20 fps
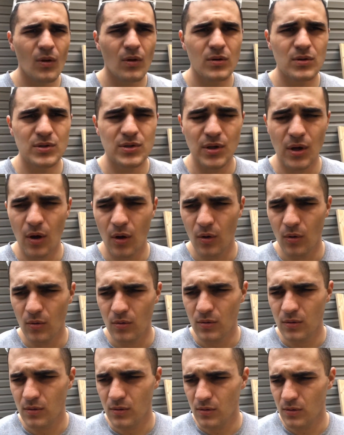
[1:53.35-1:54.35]
So
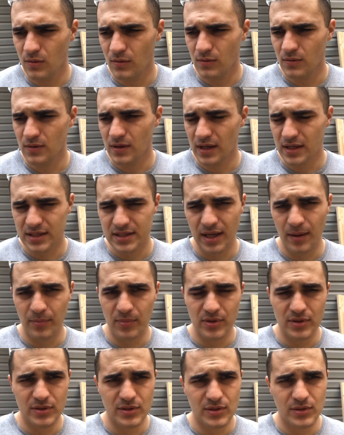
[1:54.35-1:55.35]
the next step
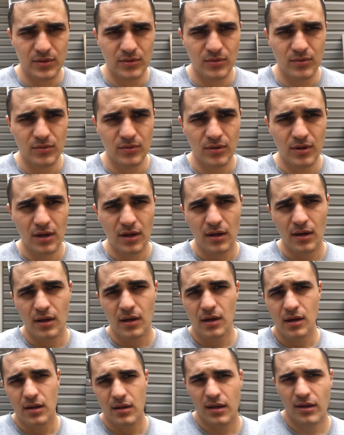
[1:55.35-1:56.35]
is to
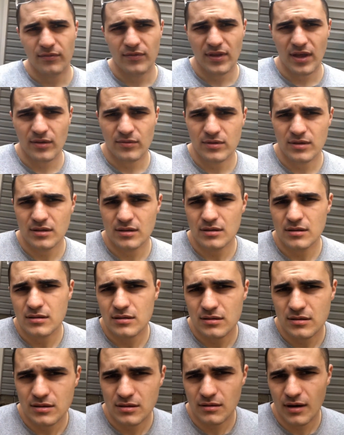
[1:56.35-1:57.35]
level out the
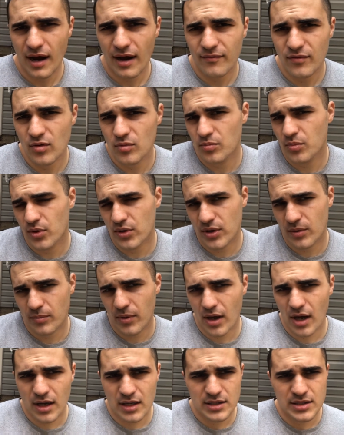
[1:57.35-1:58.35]
gravel, put the
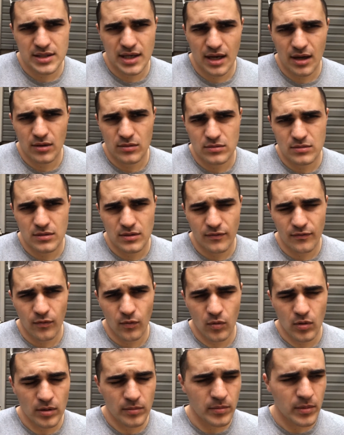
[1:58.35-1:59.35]
box down, the
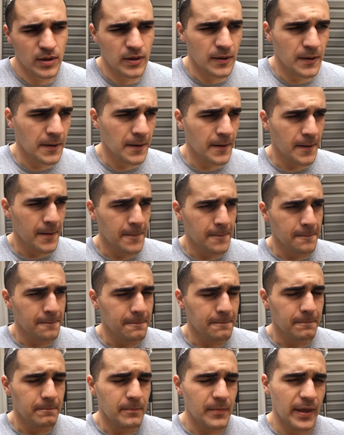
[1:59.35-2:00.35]
form,
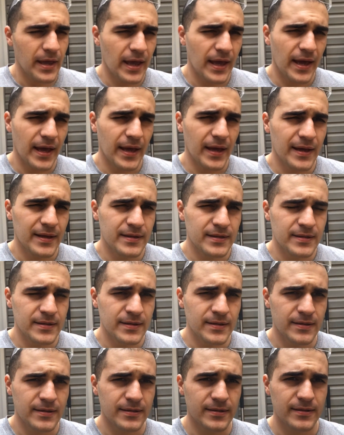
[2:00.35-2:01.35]
and
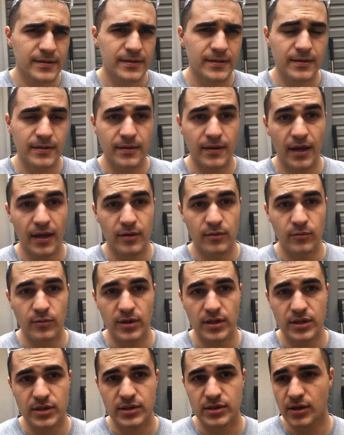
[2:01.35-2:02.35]
then
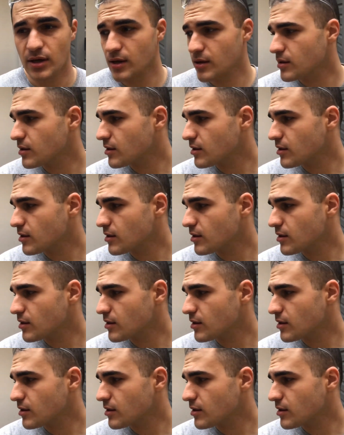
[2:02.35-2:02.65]
we start